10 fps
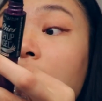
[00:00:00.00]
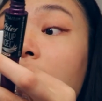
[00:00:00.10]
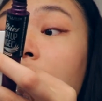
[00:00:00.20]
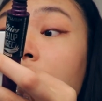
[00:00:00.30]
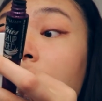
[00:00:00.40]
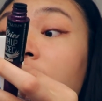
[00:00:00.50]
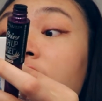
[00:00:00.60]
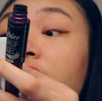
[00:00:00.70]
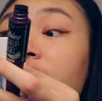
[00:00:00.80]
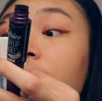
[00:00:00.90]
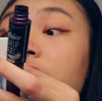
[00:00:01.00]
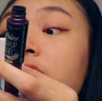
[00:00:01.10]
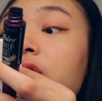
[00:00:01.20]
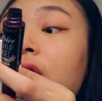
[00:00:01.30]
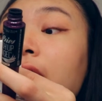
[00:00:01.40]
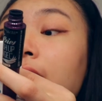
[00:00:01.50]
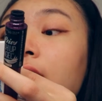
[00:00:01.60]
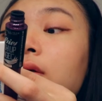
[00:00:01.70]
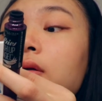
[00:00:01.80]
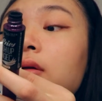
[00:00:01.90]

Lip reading: waterproof, which is great